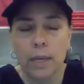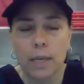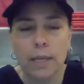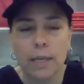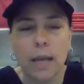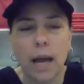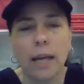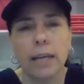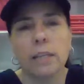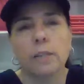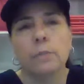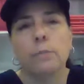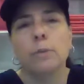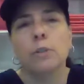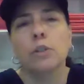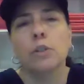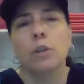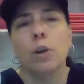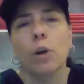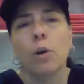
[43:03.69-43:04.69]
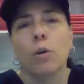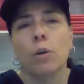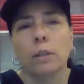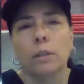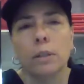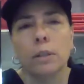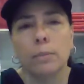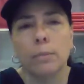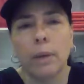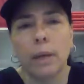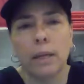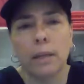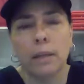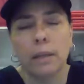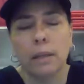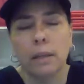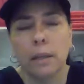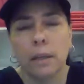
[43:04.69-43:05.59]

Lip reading: God has been so good to me.